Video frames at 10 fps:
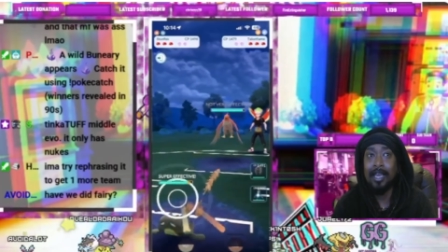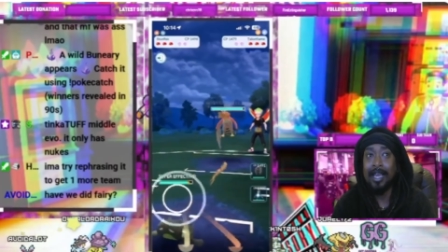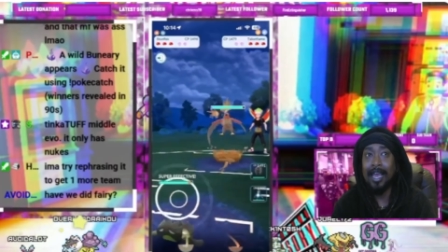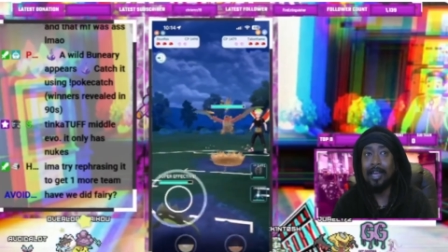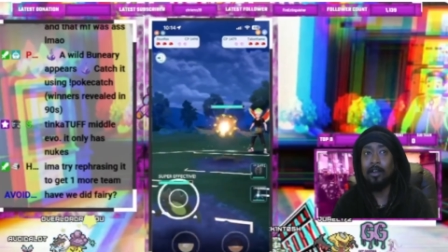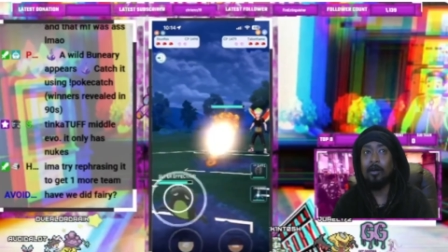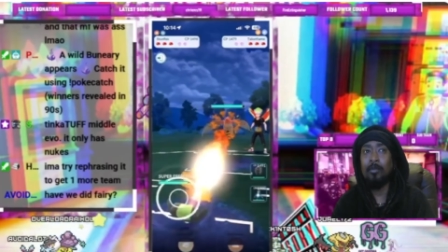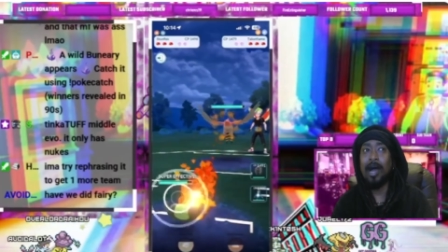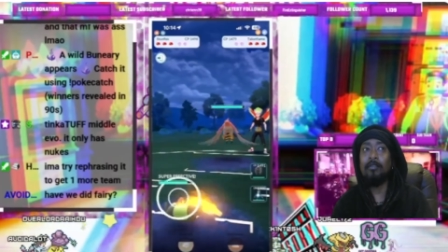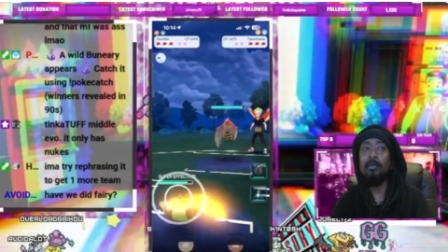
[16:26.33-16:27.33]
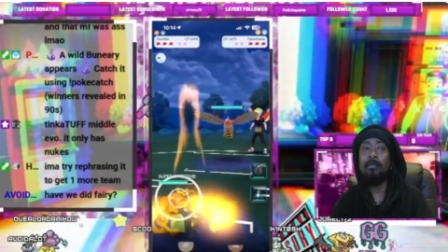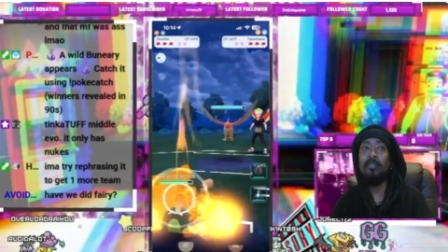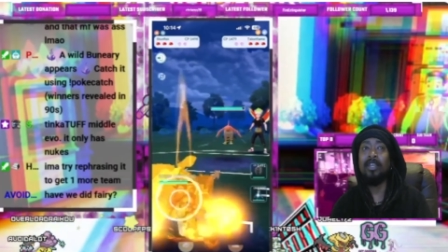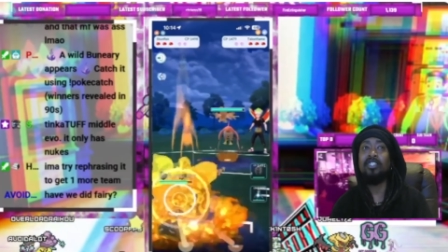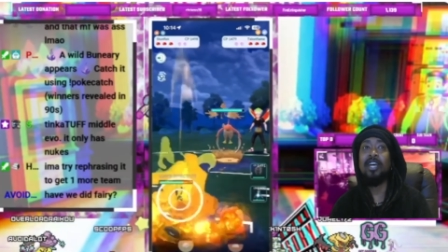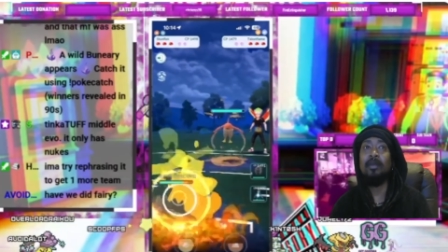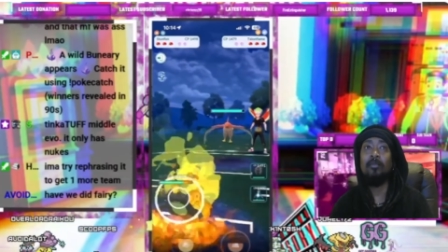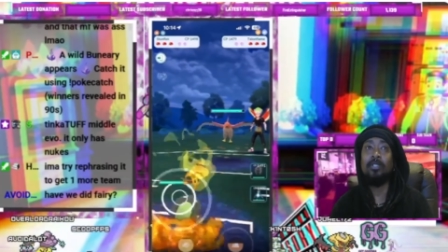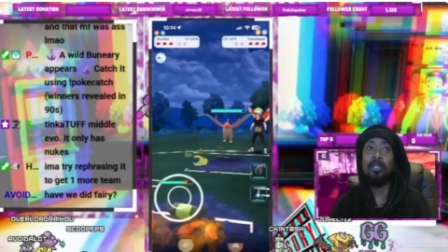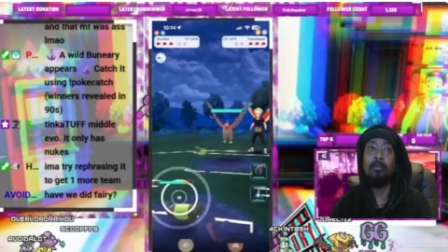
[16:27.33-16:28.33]
And I remember that chat
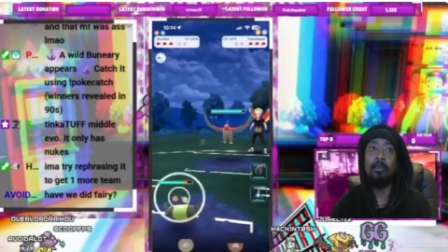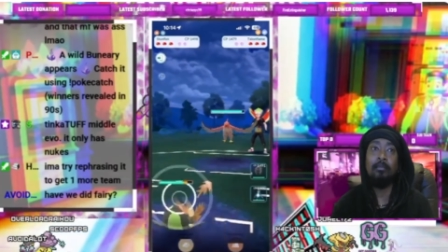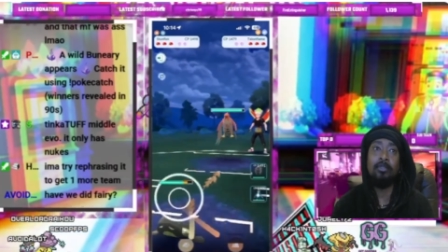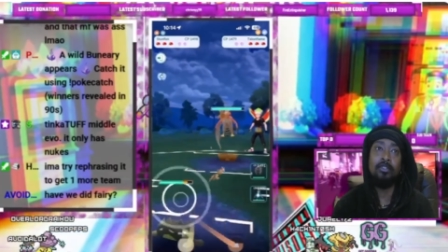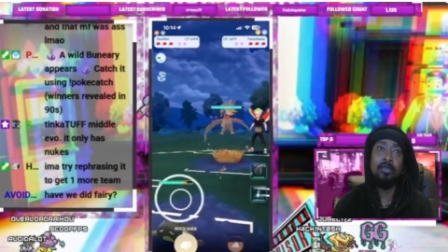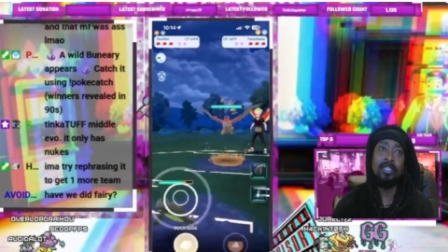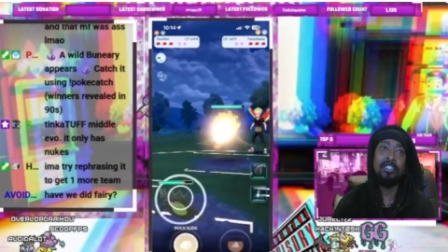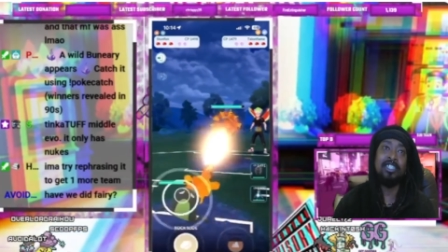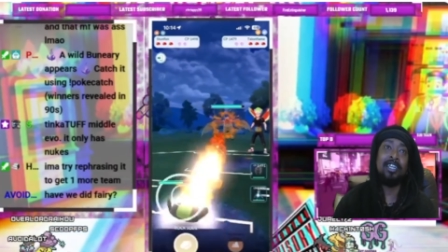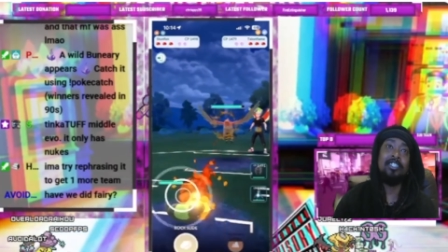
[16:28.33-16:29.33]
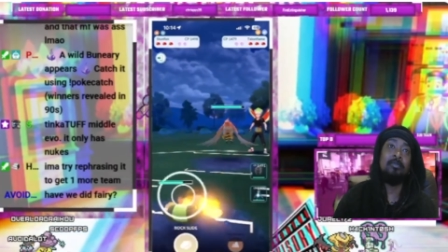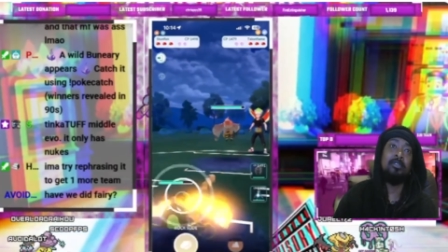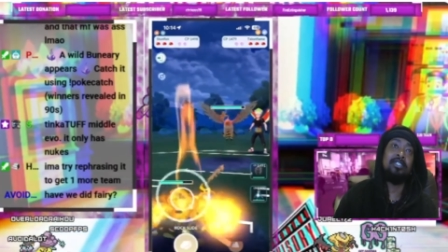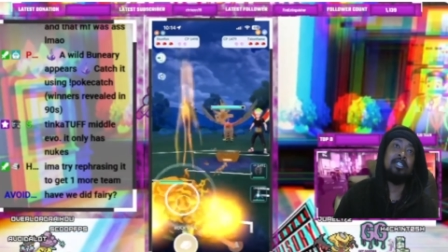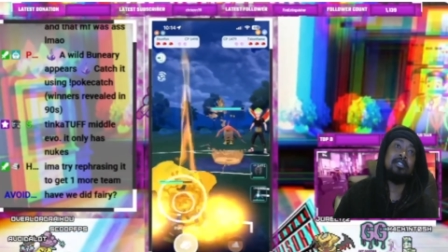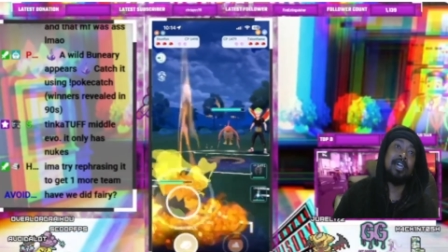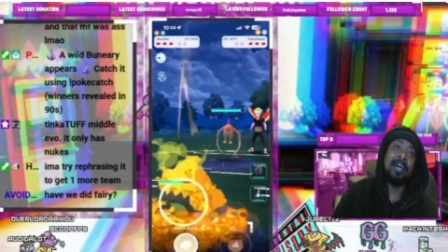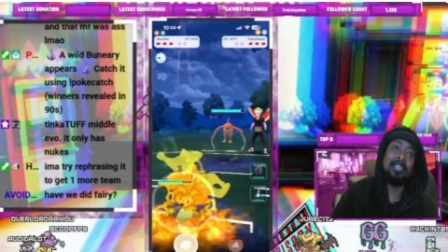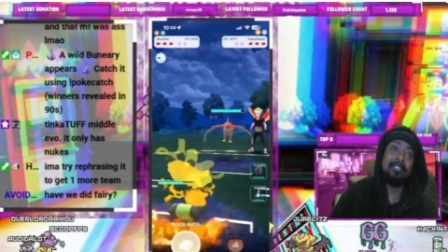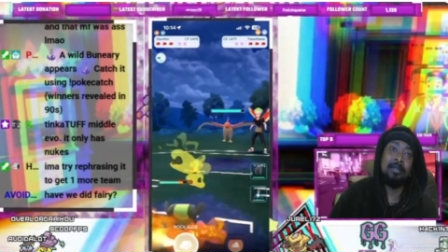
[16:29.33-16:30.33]
was using Chat GPT to
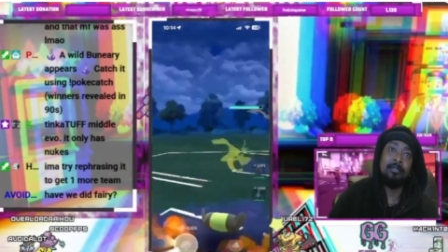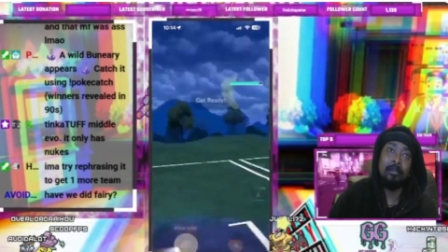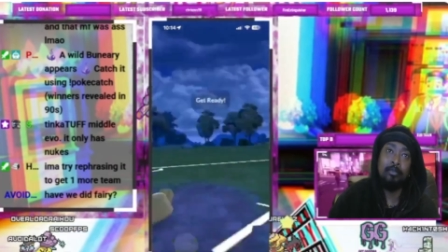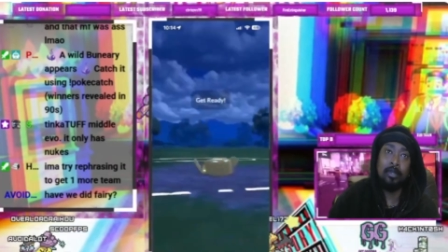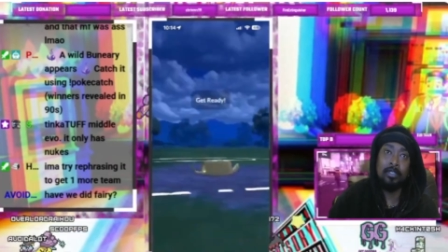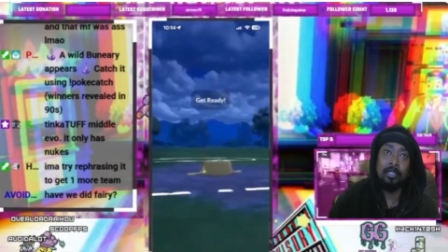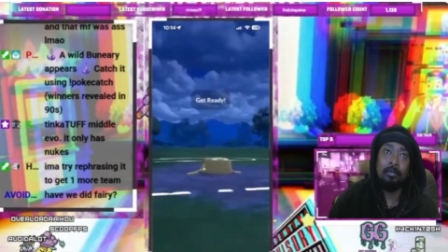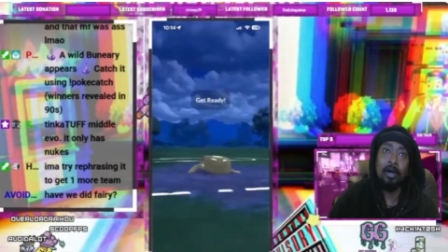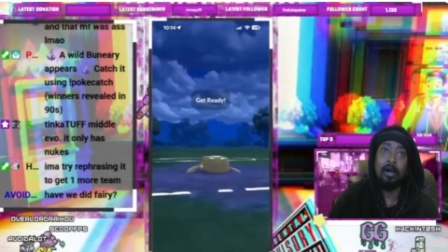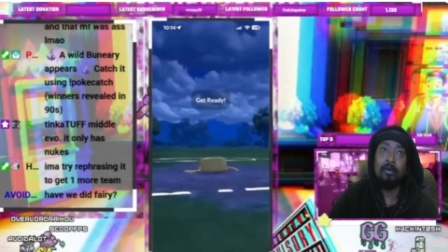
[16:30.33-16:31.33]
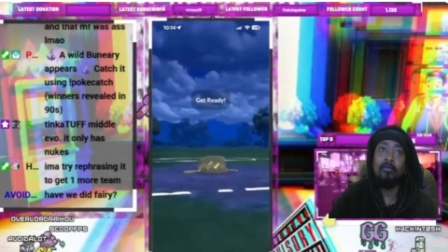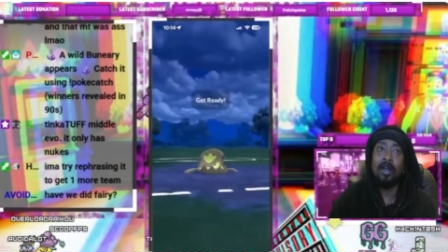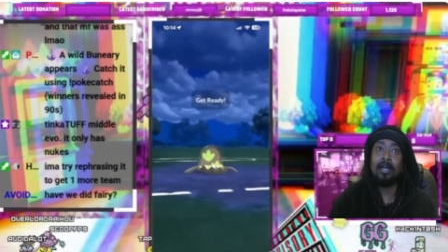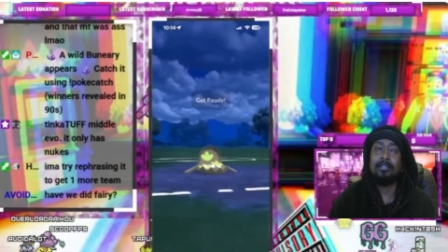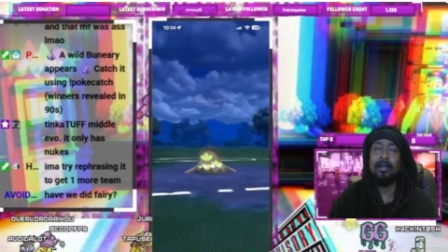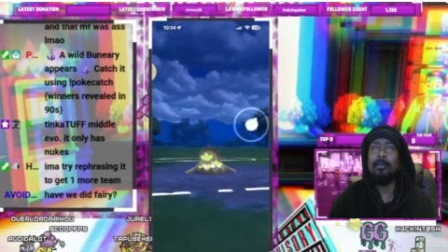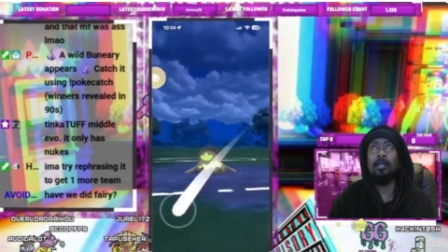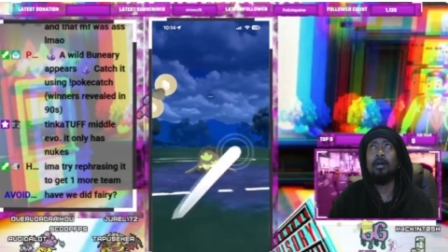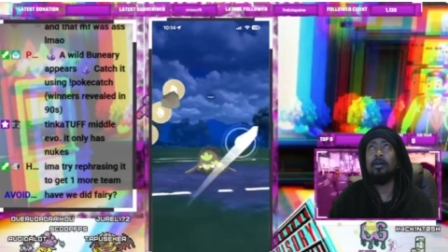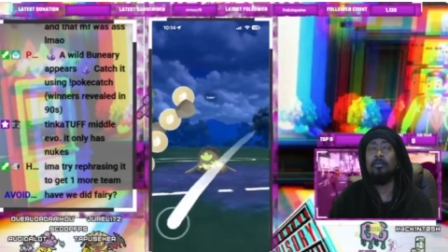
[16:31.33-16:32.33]
ask them to build some
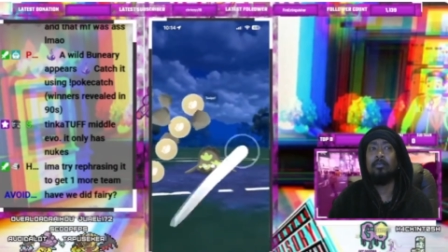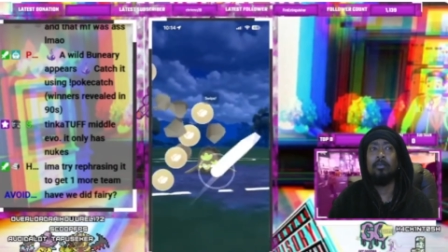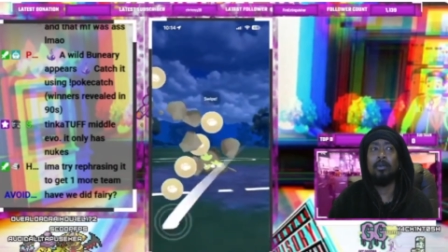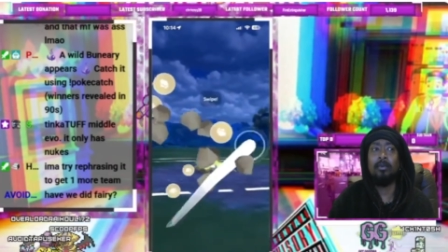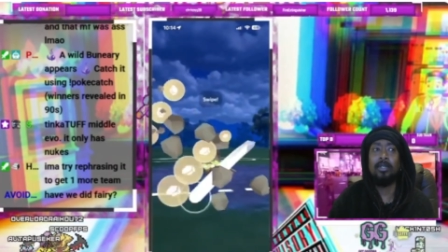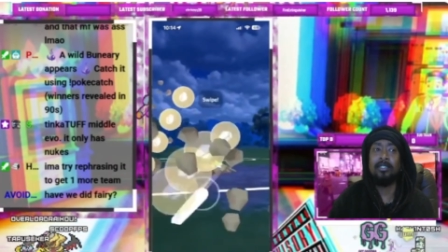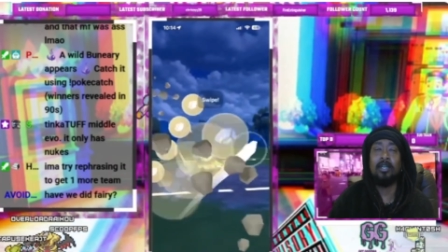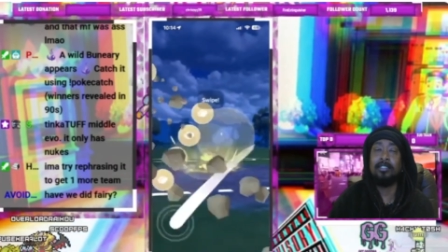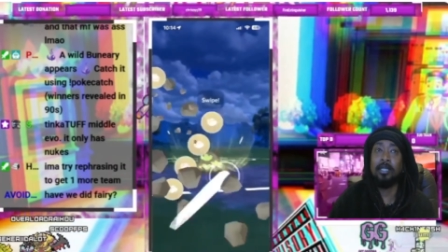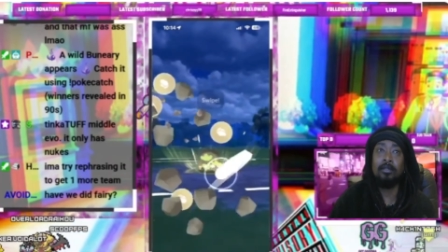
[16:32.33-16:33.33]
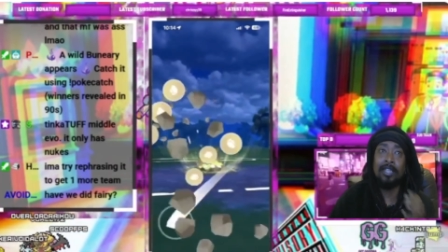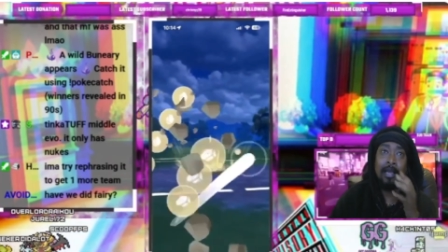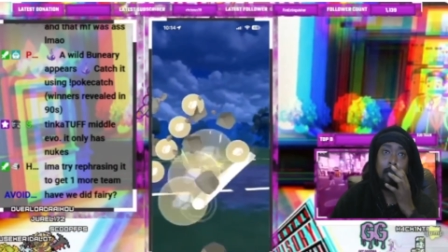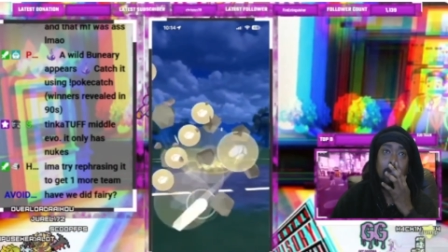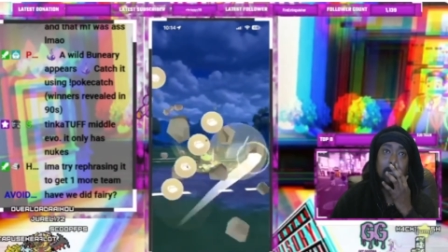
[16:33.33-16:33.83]
what a steel type